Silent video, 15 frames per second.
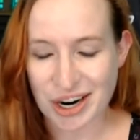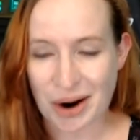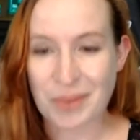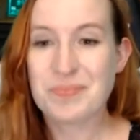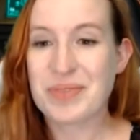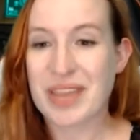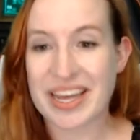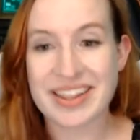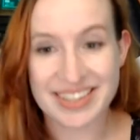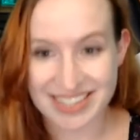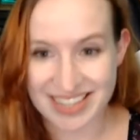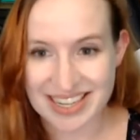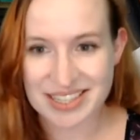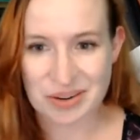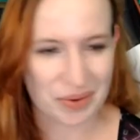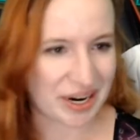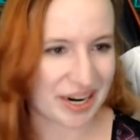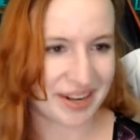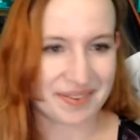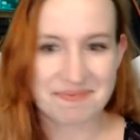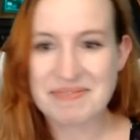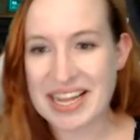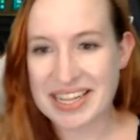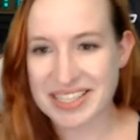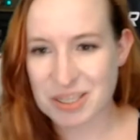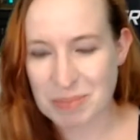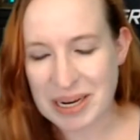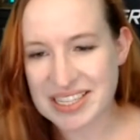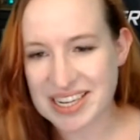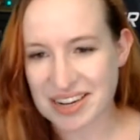and this isn't real, and space
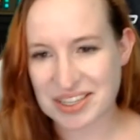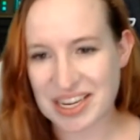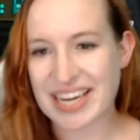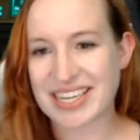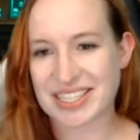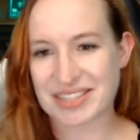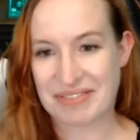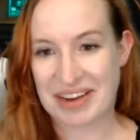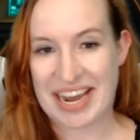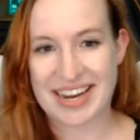outside is fake,